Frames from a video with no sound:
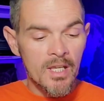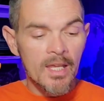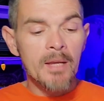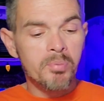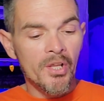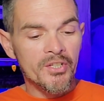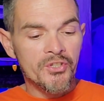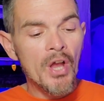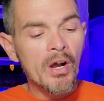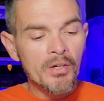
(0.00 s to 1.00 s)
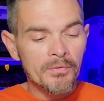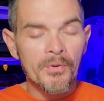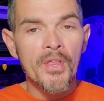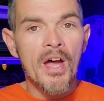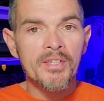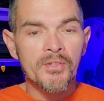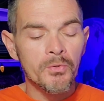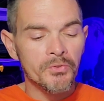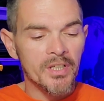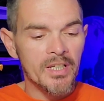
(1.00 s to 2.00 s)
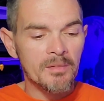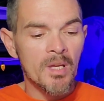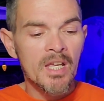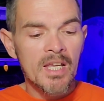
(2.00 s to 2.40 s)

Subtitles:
He plays soccer for the high school team.